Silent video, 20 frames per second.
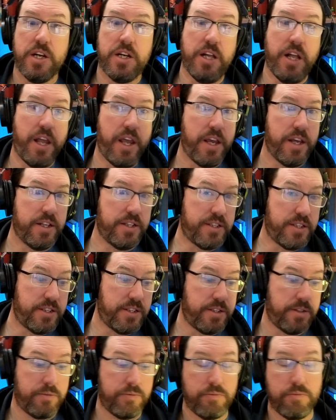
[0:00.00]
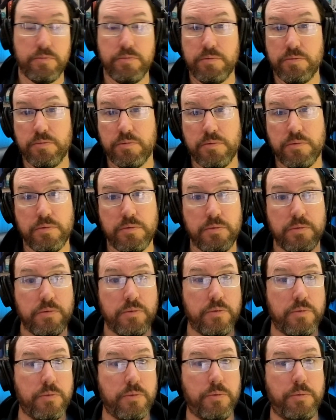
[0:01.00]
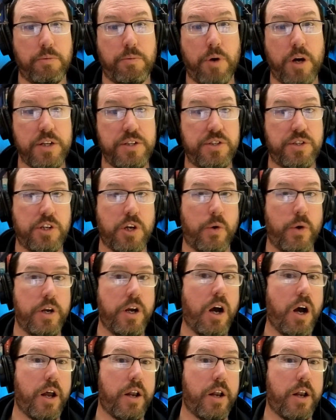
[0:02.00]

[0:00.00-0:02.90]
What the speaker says: It's what's going on.